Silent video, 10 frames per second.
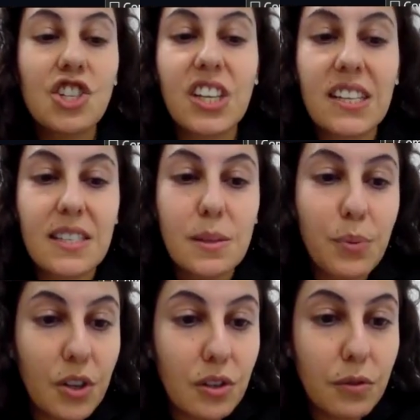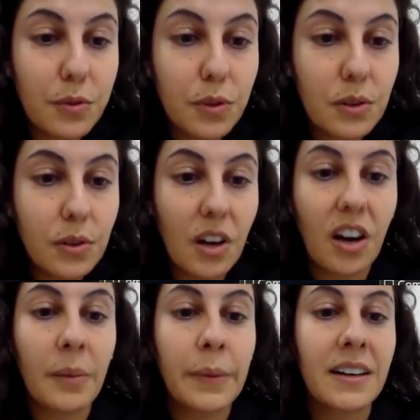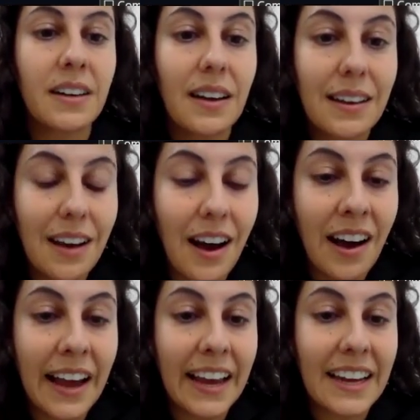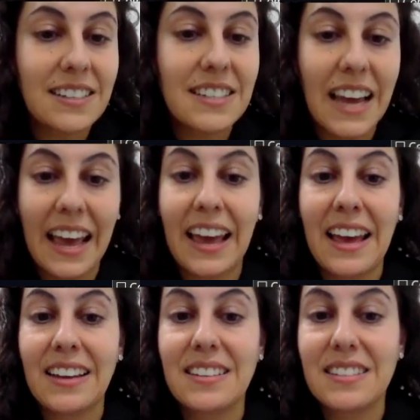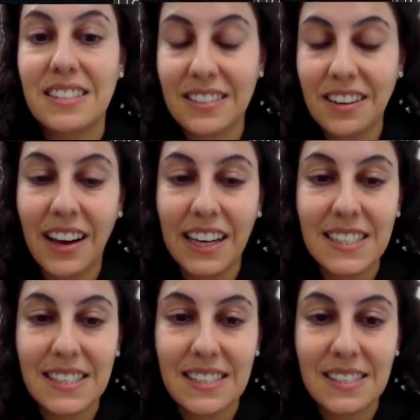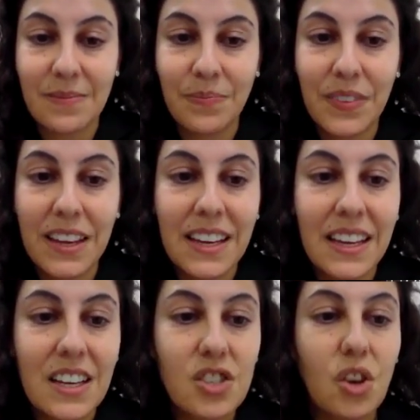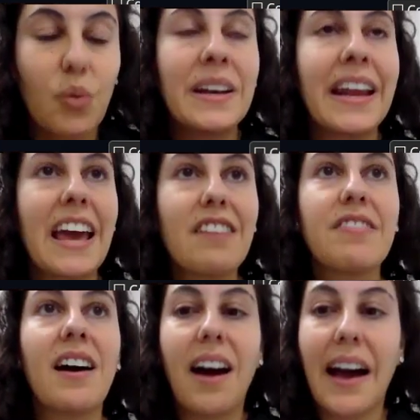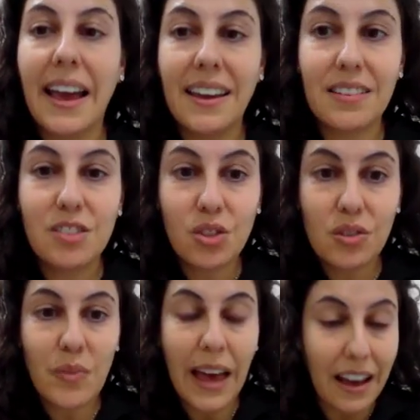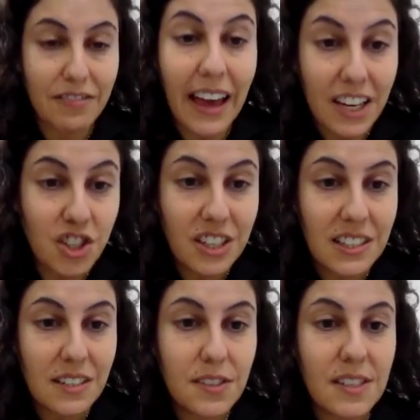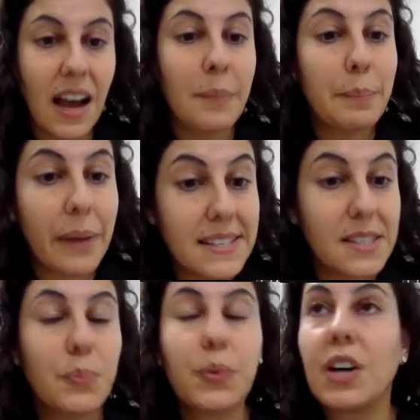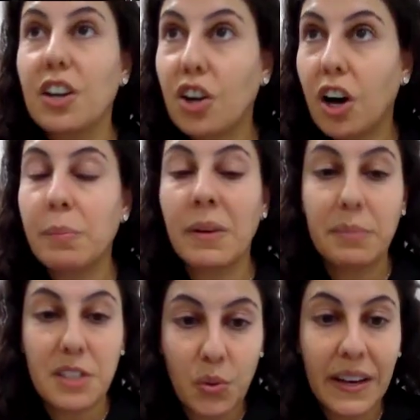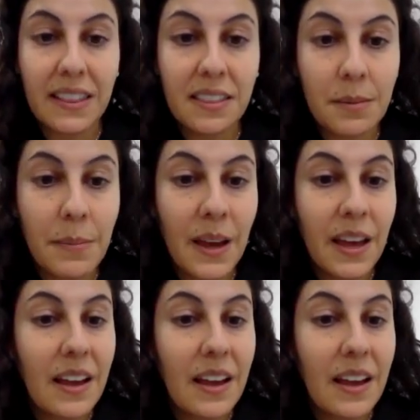she is beautiful, comma, kind, and nice. So whenever I have adjectives, I must put a comma between them,